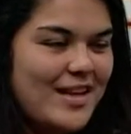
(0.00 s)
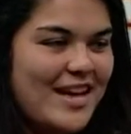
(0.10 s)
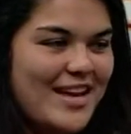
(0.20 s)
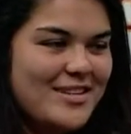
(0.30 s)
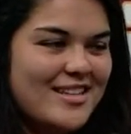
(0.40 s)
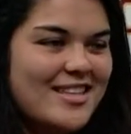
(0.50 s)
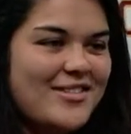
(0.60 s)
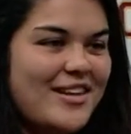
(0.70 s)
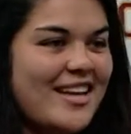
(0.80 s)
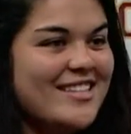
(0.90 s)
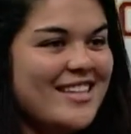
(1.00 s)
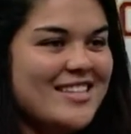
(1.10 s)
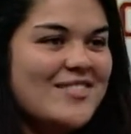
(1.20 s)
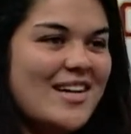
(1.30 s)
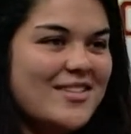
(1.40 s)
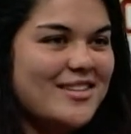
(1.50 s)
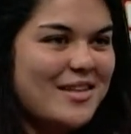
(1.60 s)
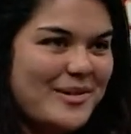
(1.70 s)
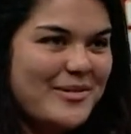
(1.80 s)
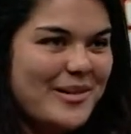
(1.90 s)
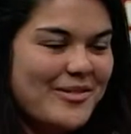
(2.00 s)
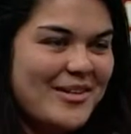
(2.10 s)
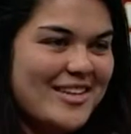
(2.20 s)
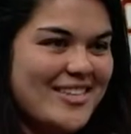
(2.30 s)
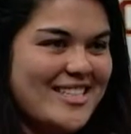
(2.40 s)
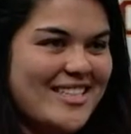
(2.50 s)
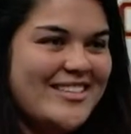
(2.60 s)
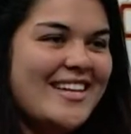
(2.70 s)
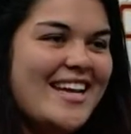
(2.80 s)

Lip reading: it's funny because like sometimes I'll tell people I'm going to Mizzou,